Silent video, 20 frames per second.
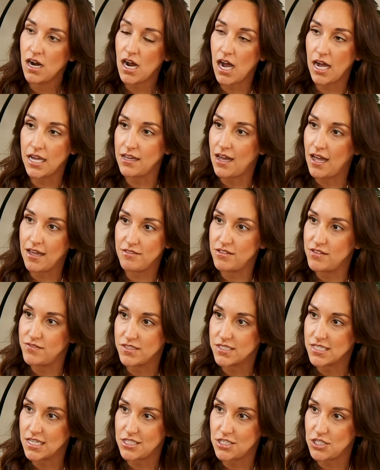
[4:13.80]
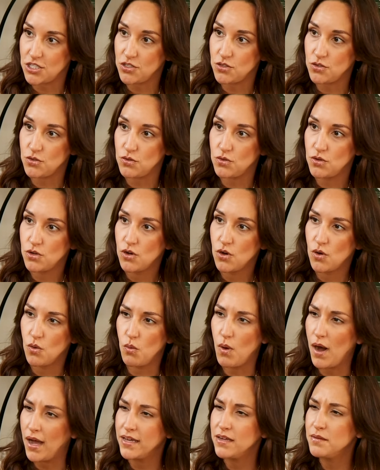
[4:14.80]
I've even said to you,
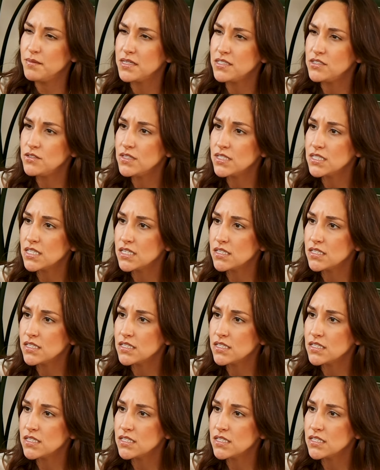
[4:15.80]
why am I doing